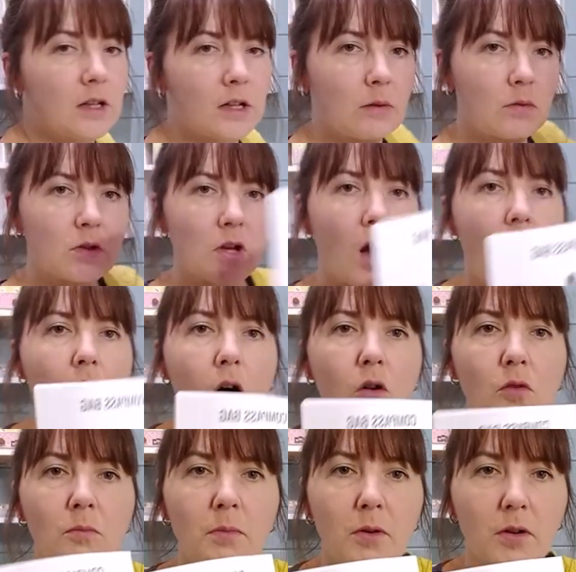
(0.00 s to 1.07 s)
There was a whole
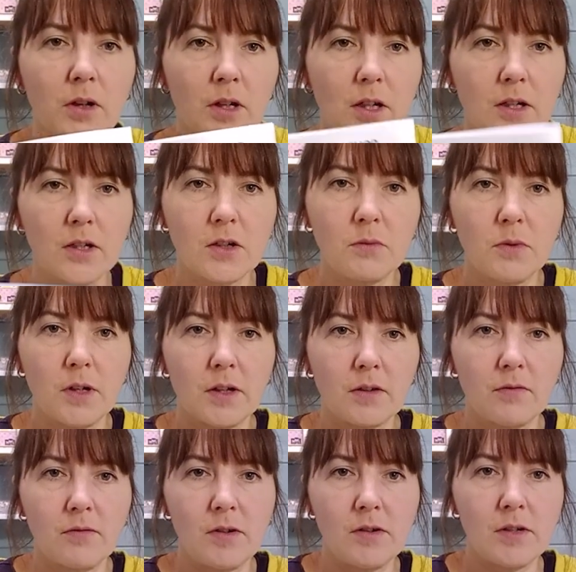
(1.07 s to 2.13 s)
booklet to work
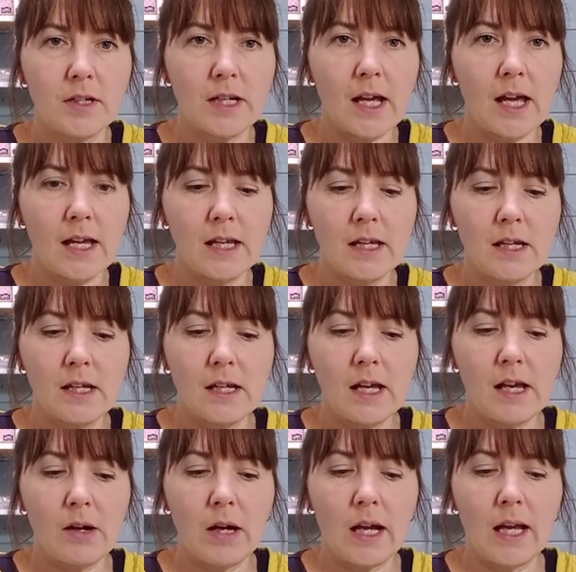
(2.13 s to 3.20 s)
through today,
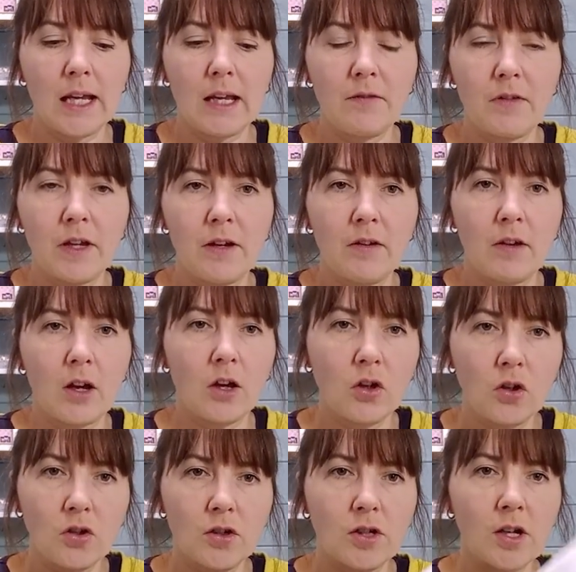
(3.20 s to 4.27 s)
giving
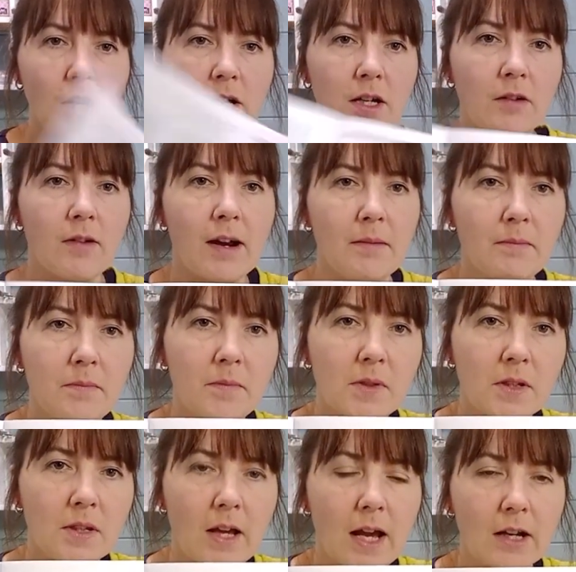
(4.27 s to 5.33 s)
good
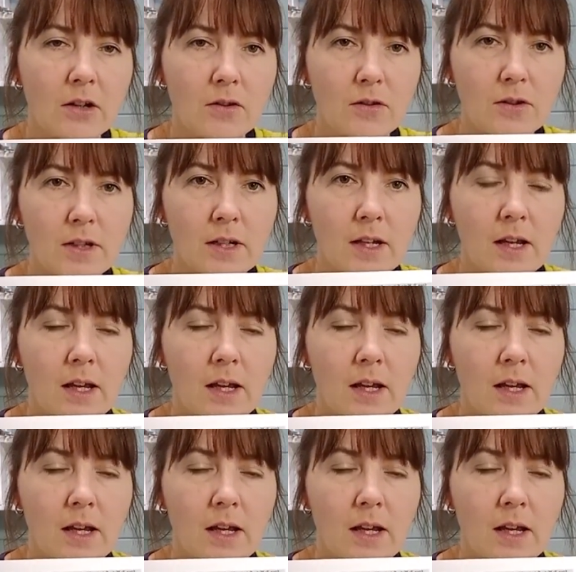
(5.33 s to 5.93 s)
diagrams and good